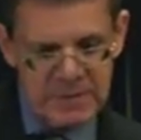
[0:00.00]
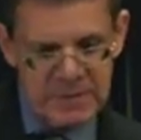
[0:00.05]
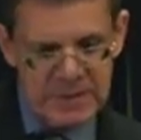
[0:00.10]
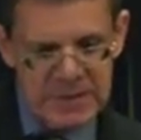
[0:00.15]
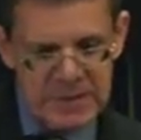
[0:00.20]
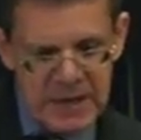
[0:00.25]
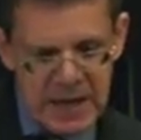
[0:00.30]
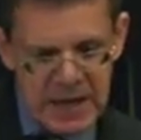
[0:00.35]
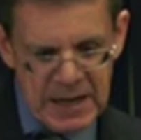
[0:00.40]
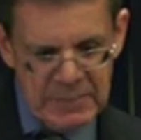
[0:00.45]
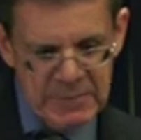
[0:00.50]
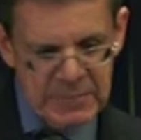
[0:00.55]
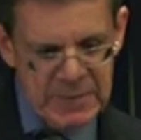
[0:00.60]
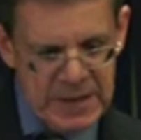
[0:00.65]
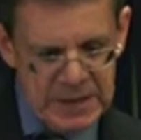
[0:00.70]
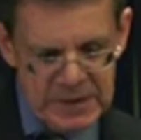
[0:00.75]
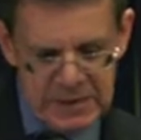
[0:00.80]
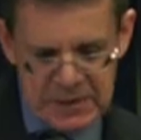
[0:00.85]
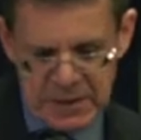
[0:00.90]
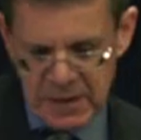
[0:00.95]
The time
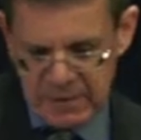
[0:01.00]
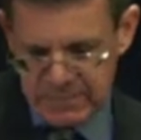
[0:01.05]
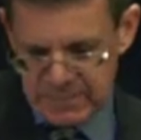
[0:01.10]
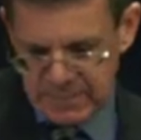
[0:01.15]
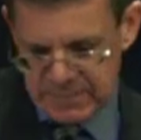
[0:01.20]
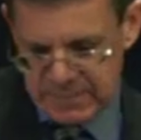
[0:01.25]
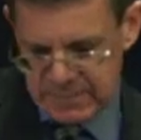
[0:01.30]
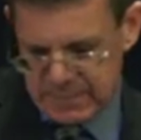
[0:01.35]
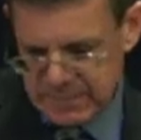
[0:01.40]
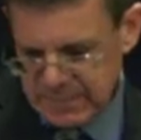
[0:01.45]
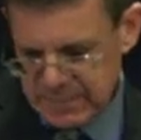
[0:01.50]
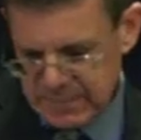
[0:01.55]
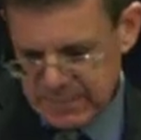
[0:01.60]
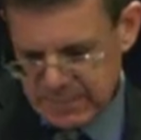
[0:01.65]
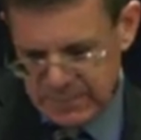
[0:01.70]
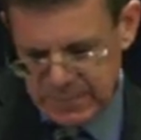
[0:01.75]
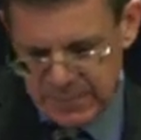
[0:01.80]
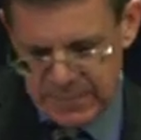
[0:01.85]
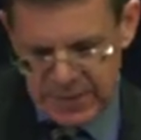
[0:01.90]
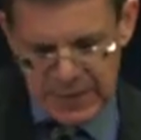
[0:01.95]
has come.
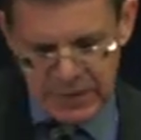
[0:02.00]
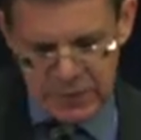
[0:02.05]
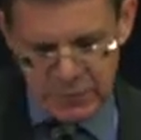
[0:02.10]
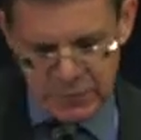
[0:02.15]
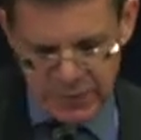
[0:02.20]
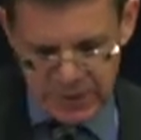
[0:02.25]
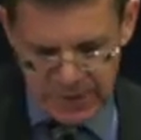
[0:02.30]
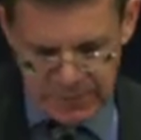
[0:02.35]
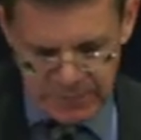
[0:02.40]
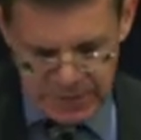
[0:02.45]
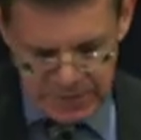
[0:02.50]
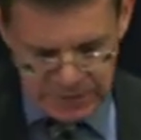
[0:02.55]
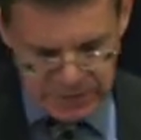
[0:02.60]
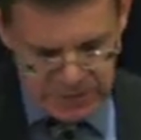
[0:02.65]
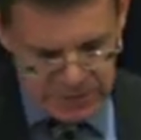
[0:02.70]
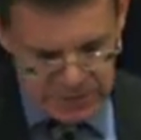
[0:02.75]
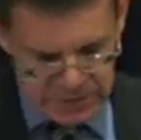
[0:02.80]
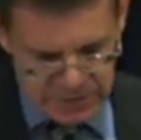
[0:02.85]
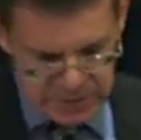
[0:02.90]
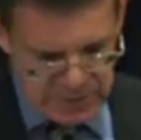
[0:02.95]
Thank you very
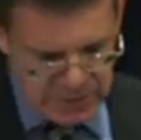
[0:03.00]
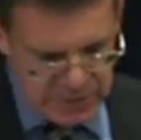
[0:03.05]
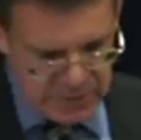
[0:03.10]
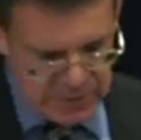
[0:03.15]
much.